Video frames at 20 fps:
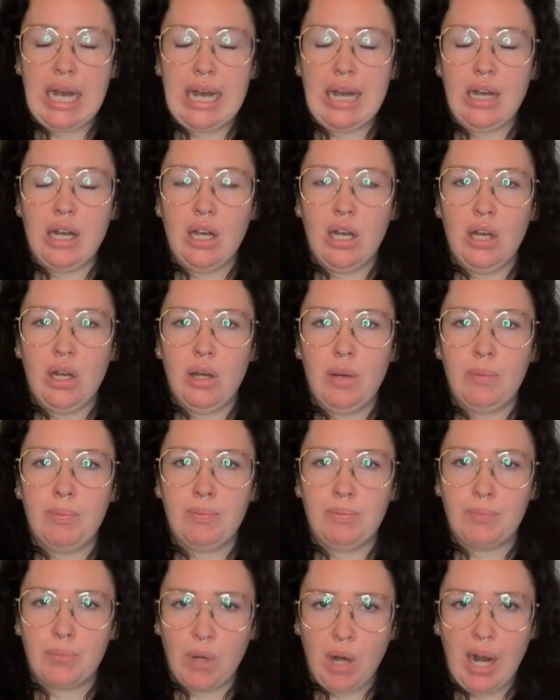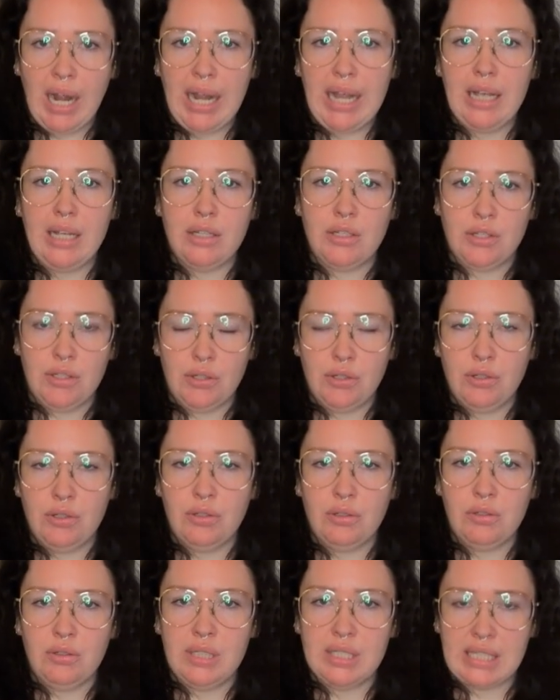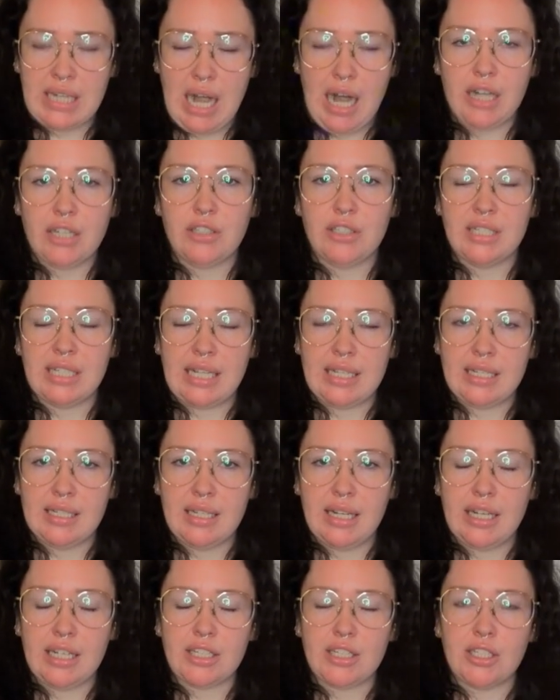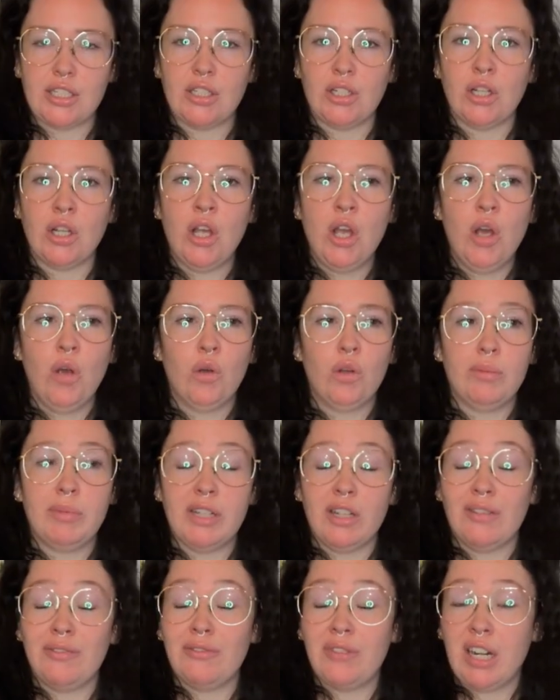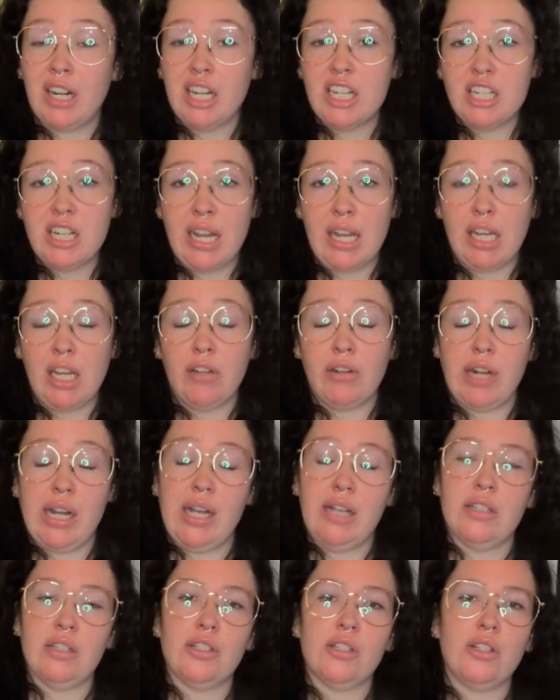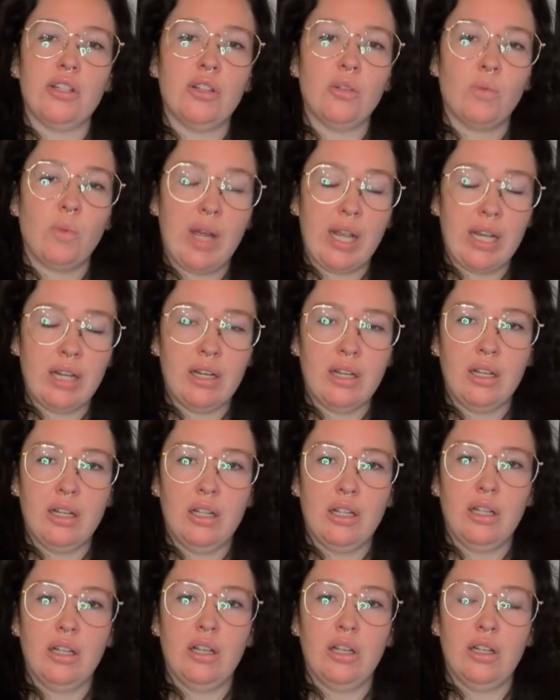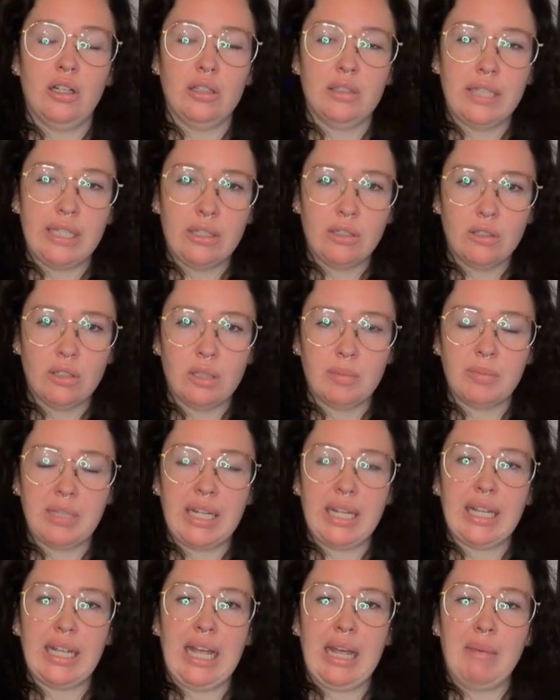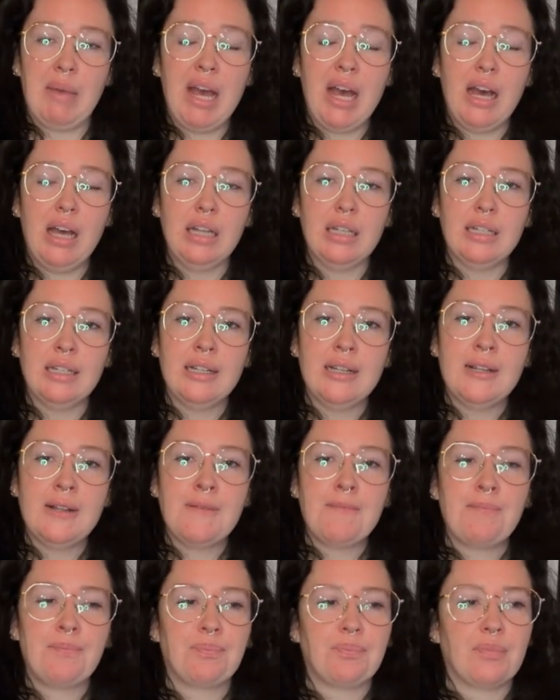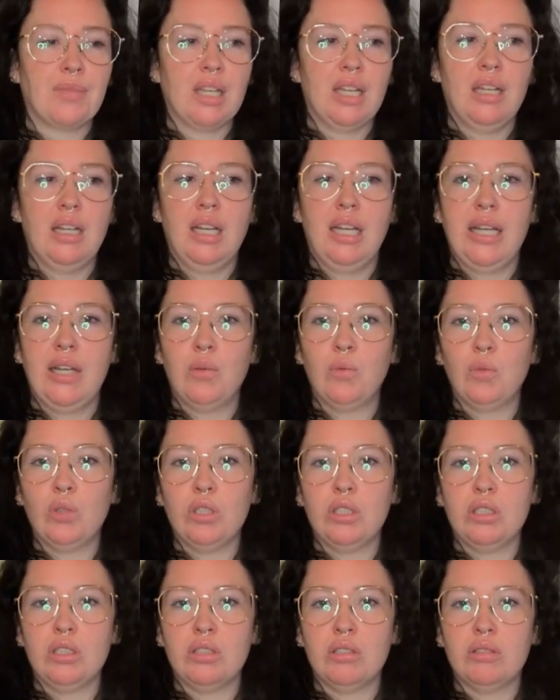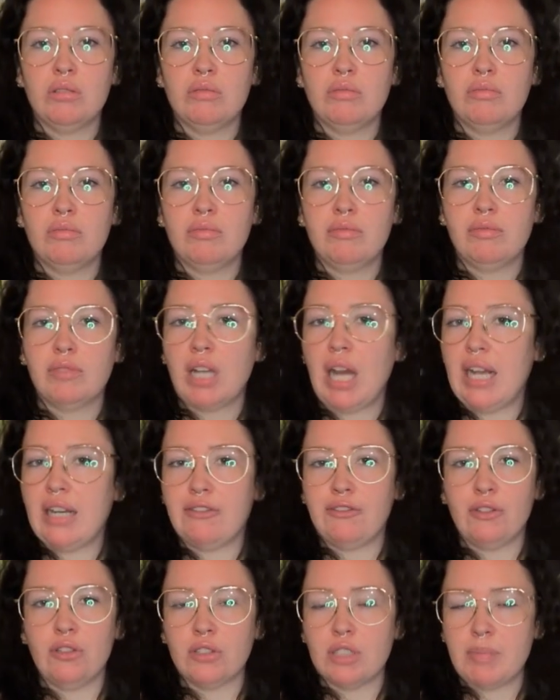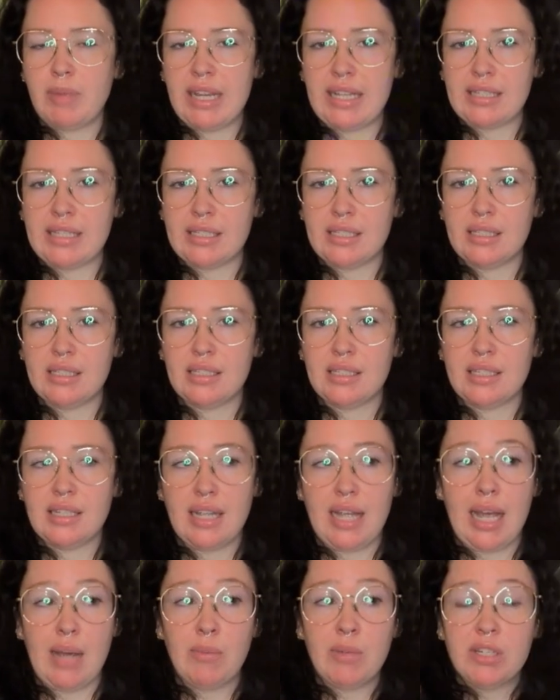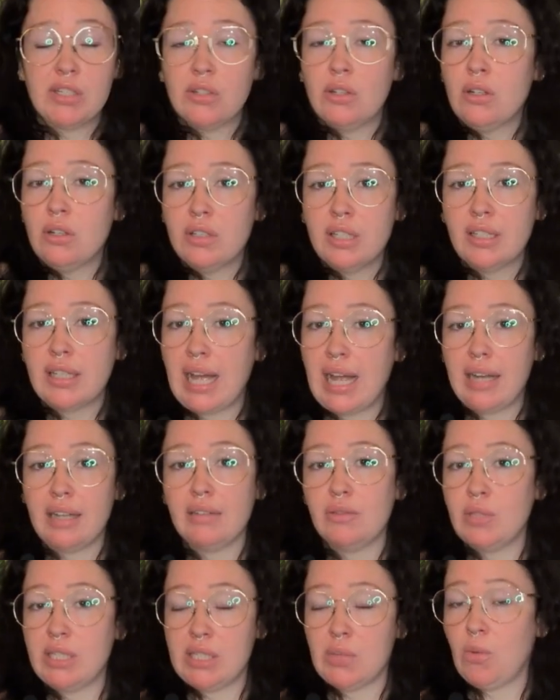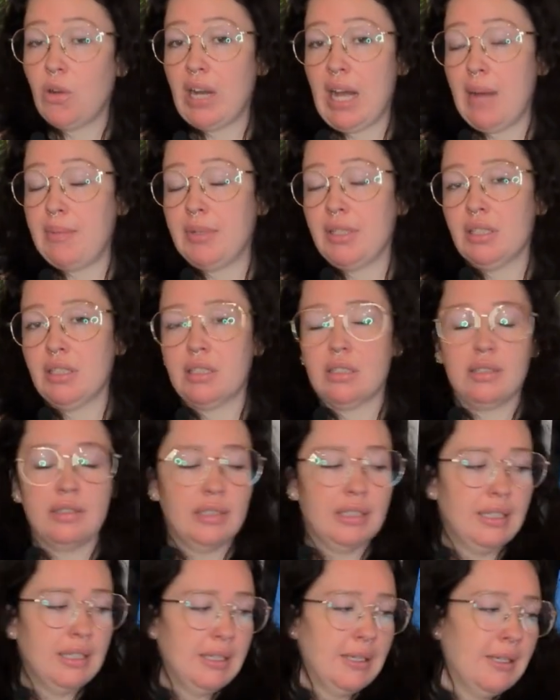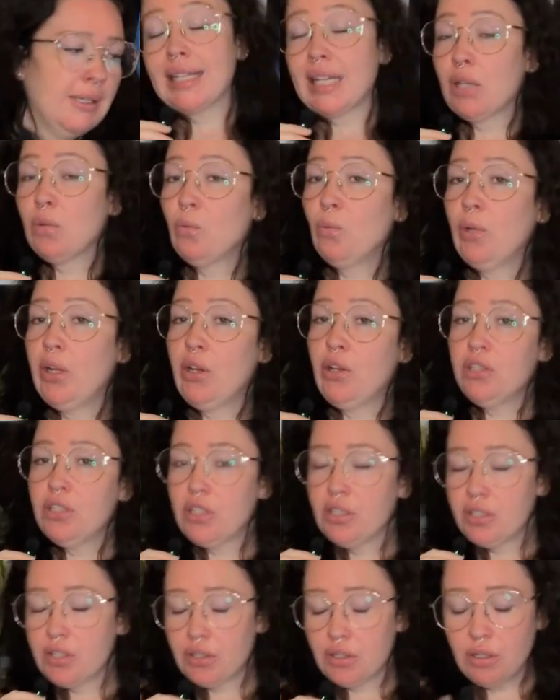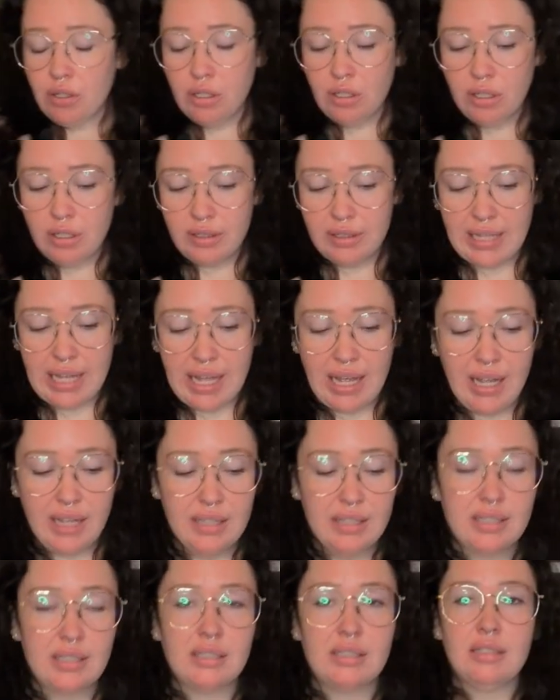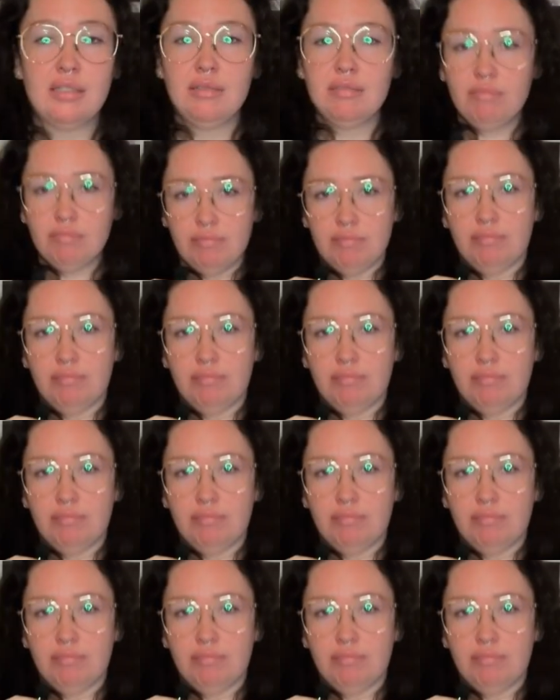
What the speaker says: prior to this character assassination would be on very shaky ground, so that when her legal complaint came out, it would kind of fall to pieces. And we saw that that is what happened. And then we also saw that